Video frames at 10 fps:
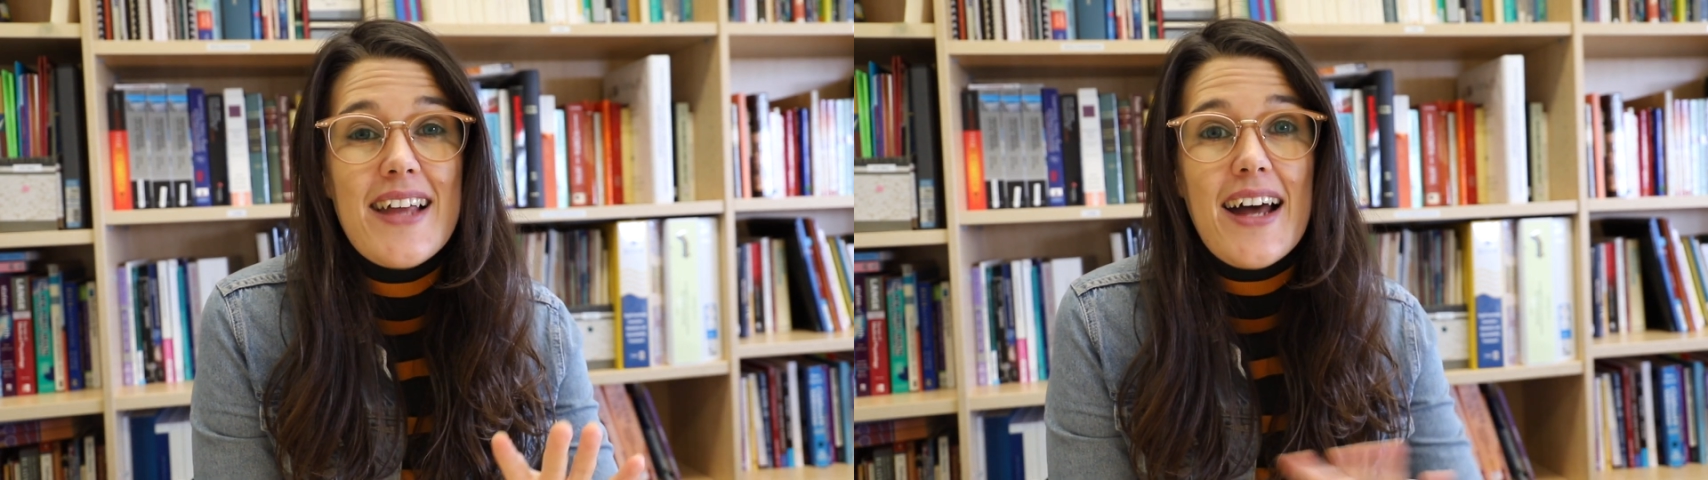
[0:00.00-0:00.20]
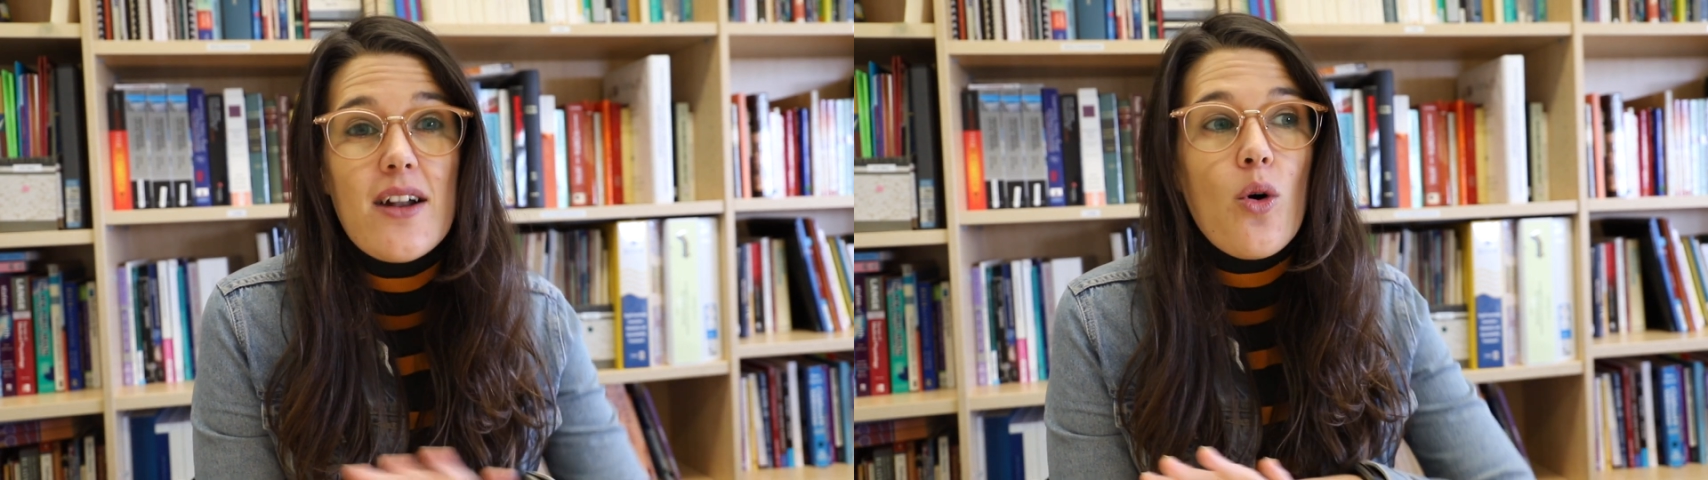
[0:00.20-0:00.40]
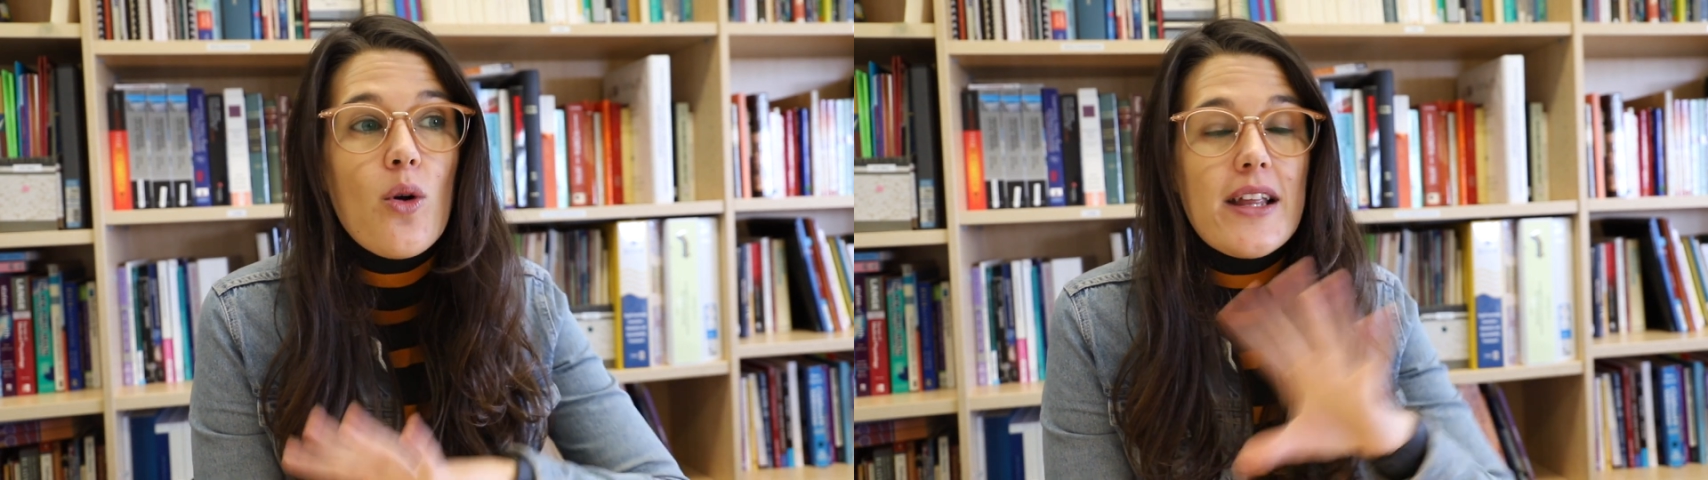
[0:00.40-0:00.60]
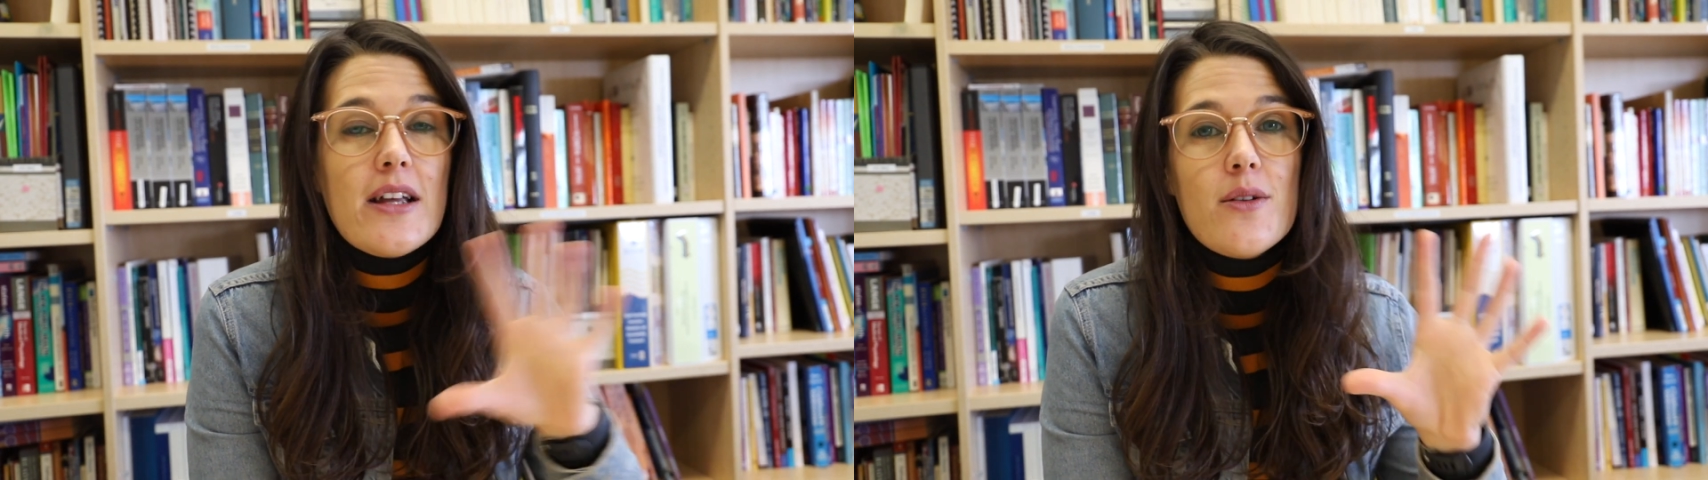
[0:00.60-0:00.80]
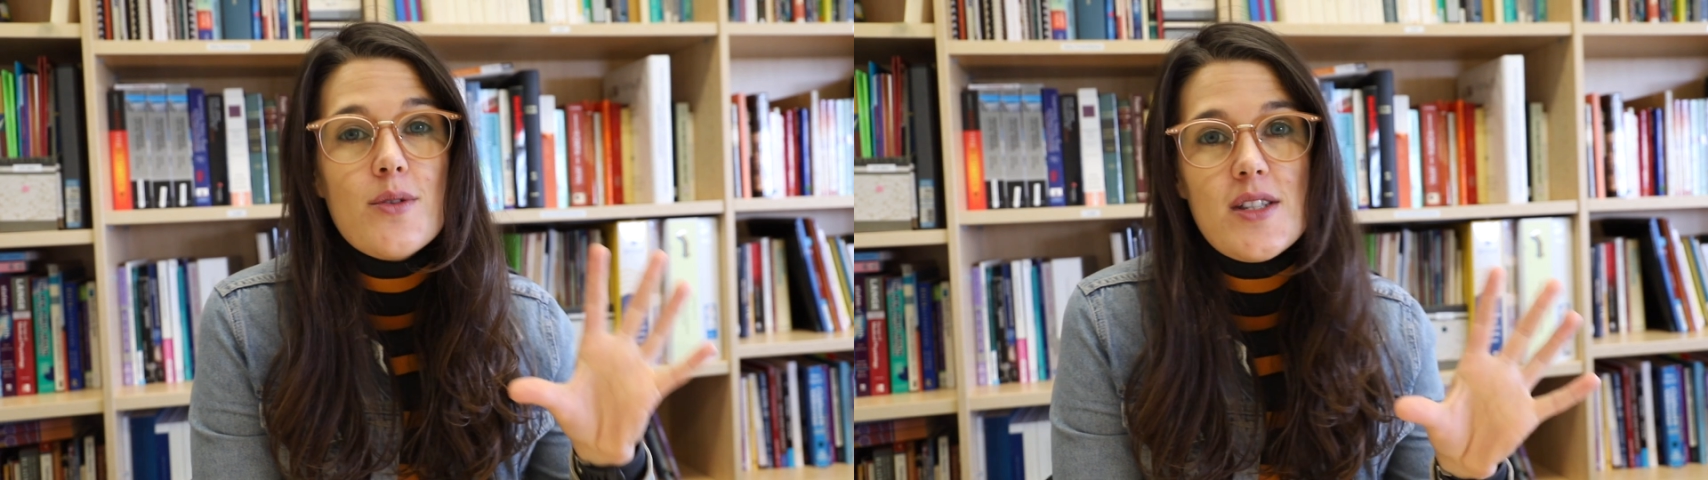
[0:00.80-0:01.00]
that
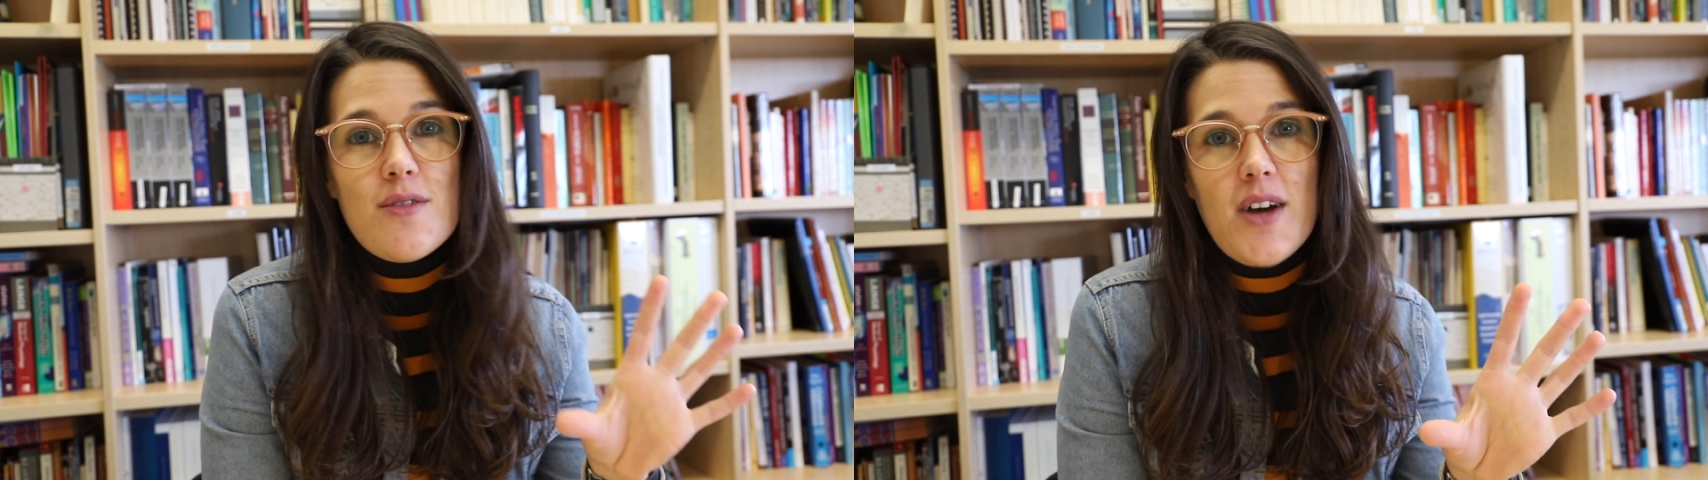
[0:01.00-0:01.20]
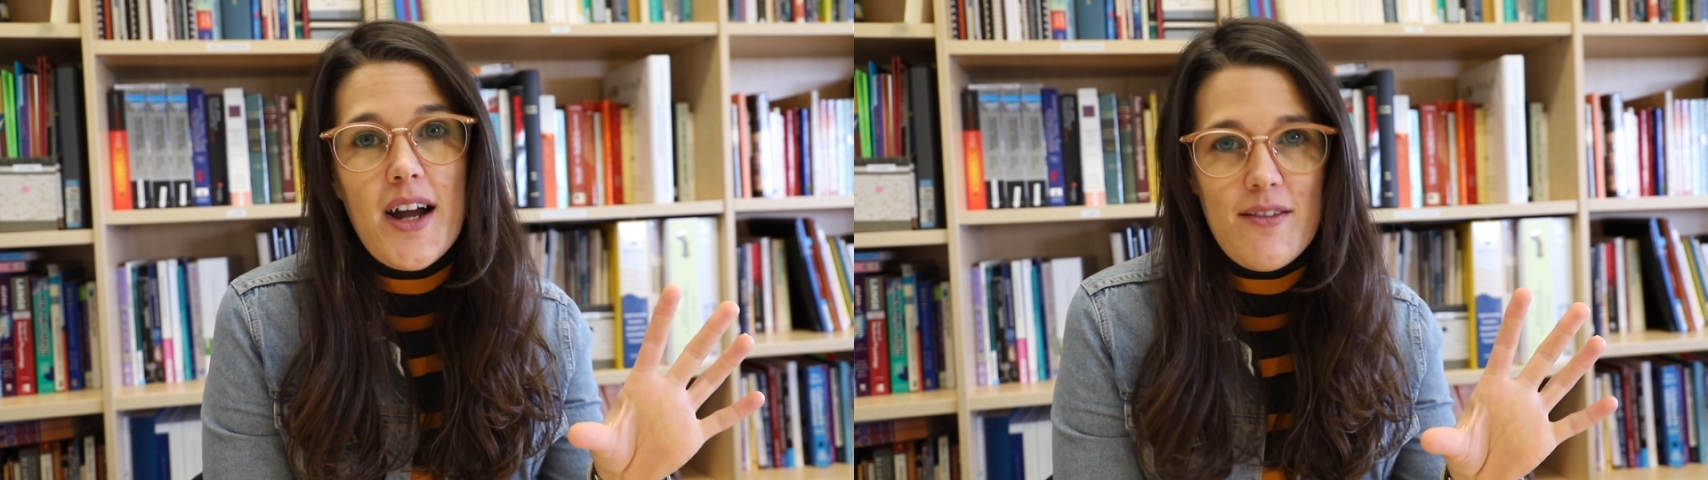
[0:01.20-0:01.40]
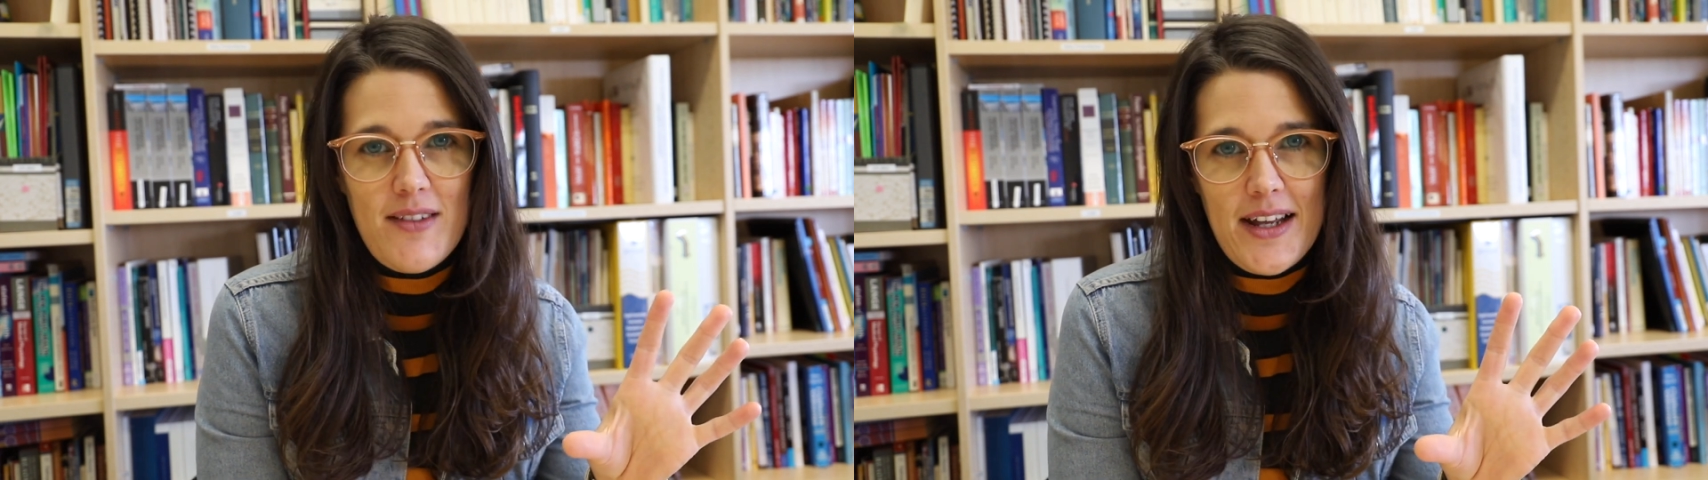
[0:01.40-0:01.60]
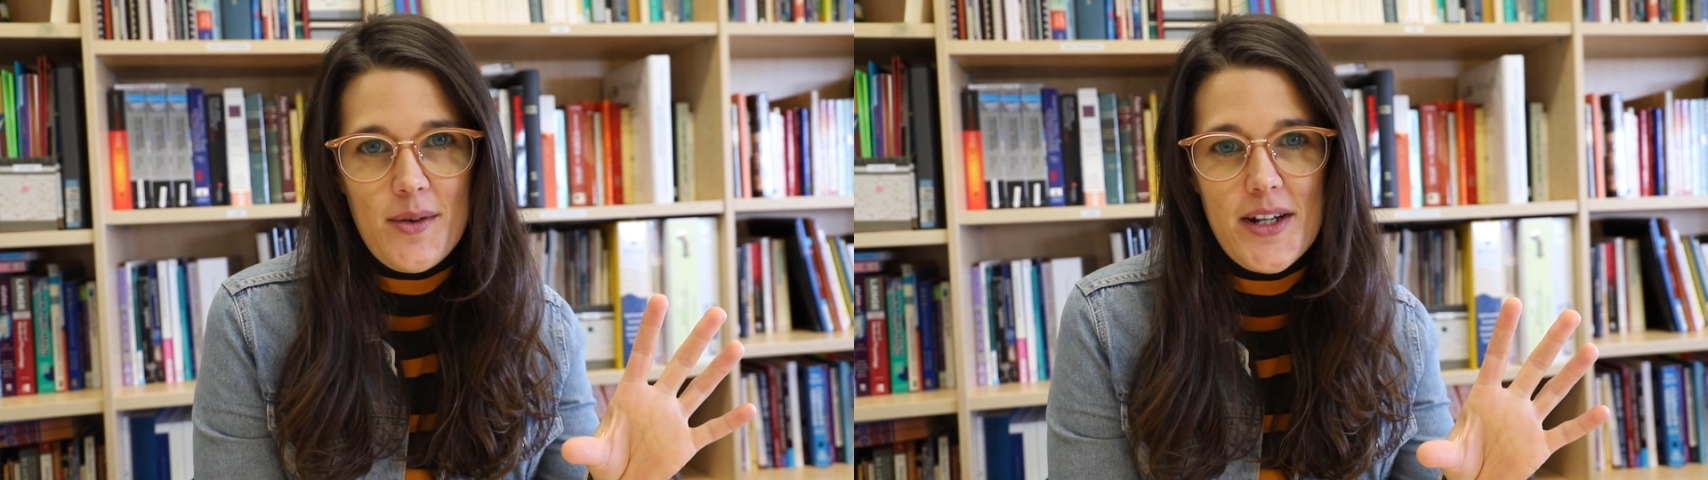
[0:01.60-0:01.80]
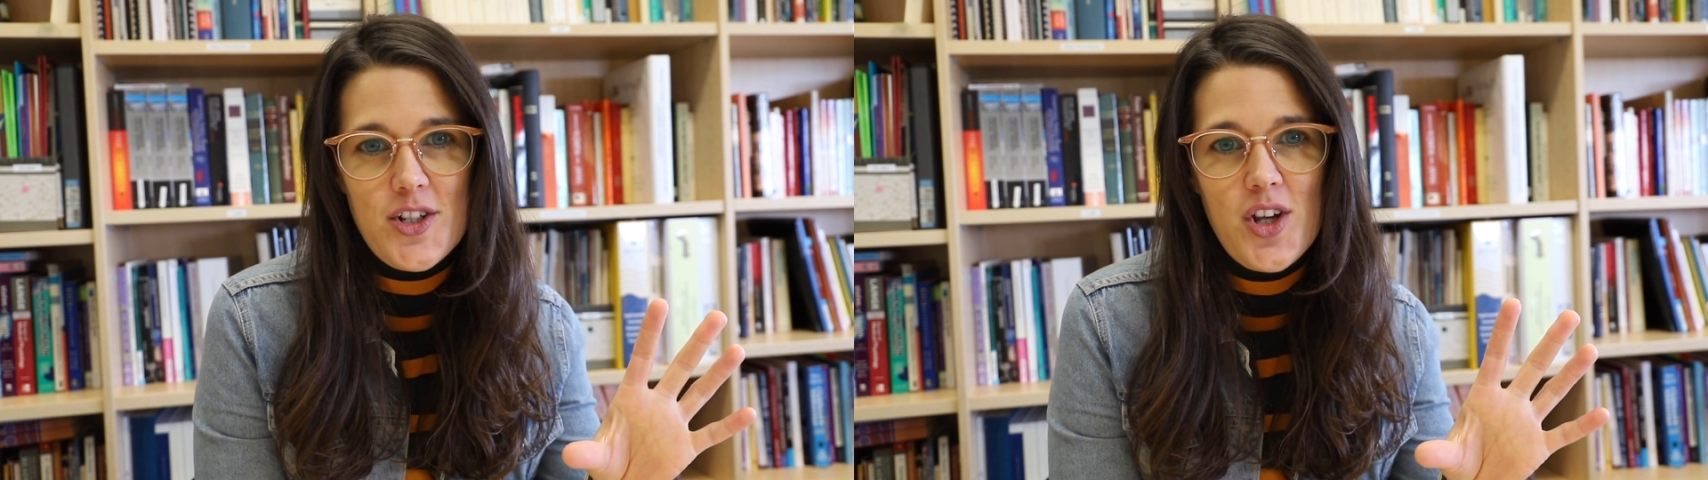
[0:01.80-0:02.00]
all-inclusive kind of
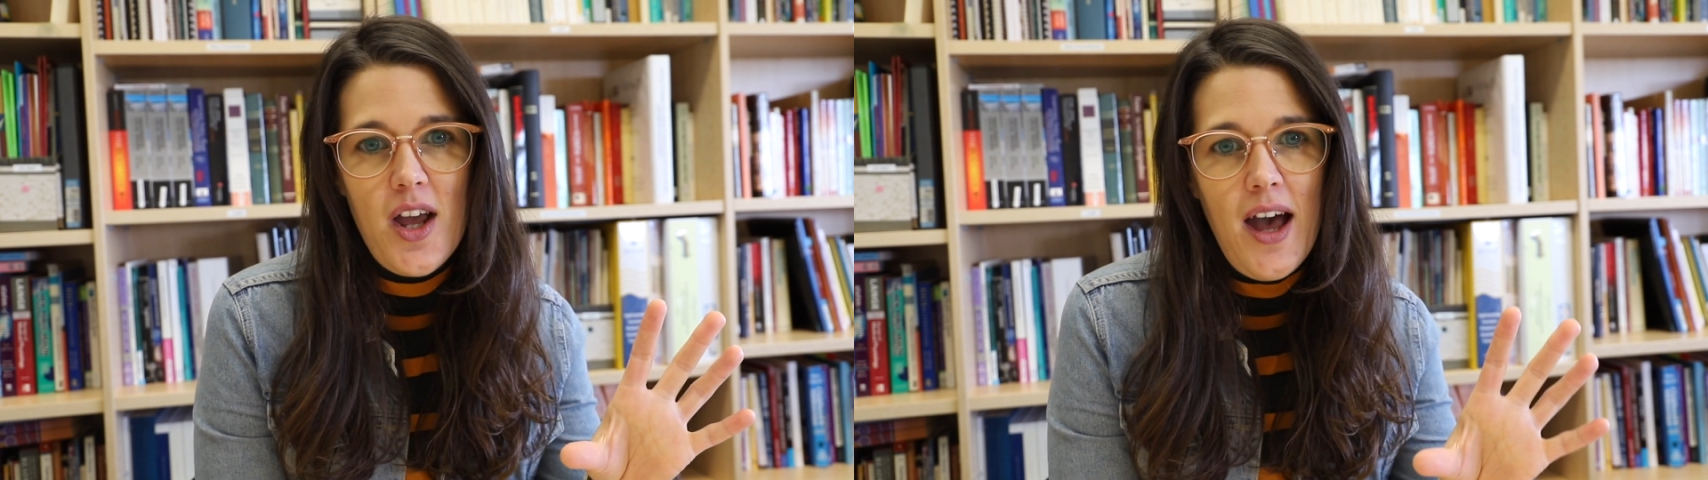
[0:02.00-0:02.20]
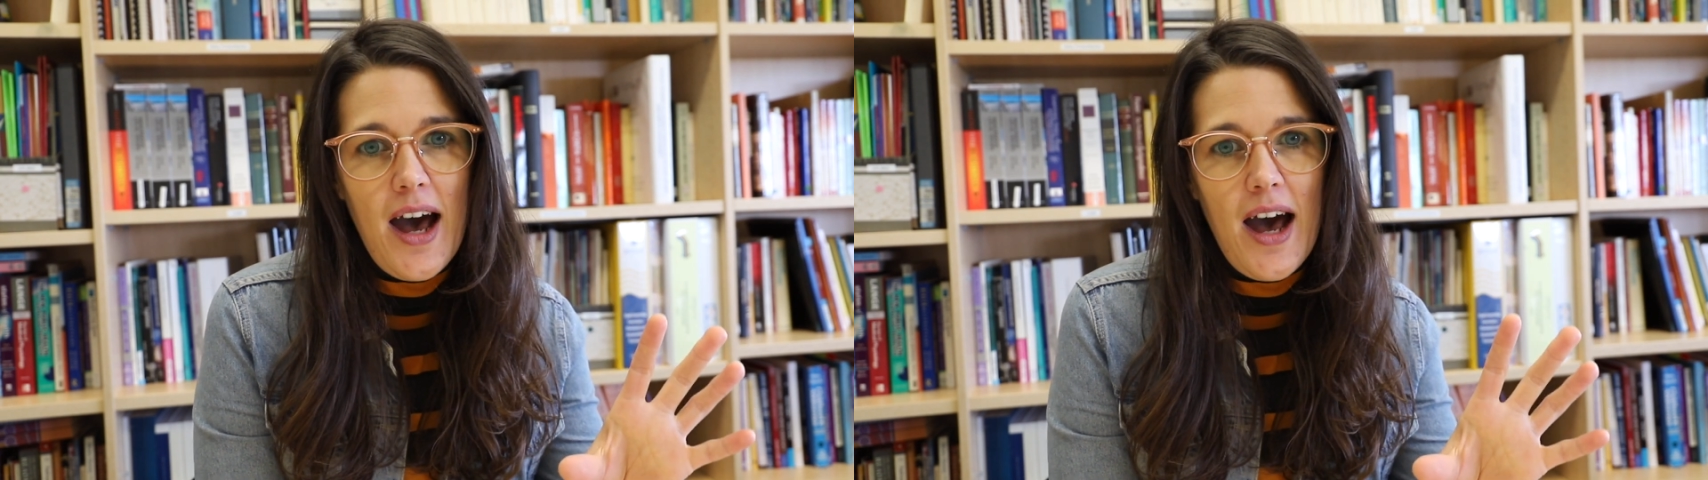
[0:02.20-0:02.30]
language.